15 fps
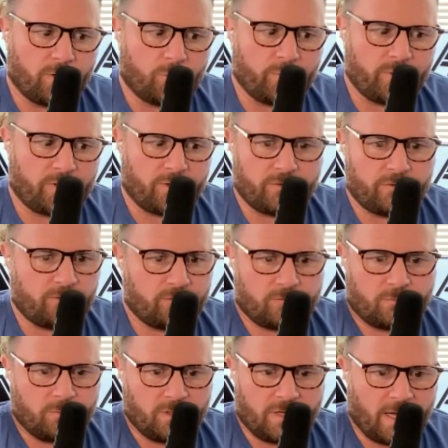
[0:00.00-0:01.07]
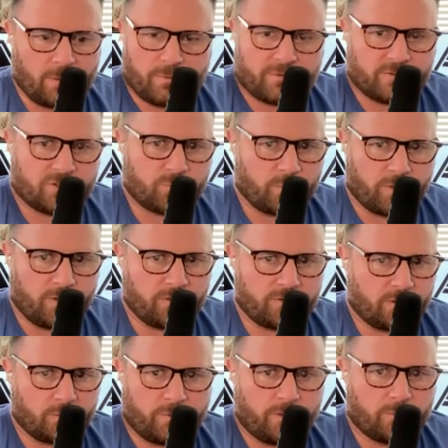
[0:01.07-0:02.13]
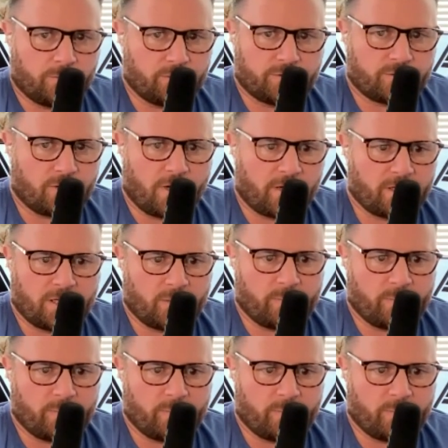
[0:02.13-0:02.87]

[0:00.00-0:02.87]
because I mean, I was experiencing what you were just talking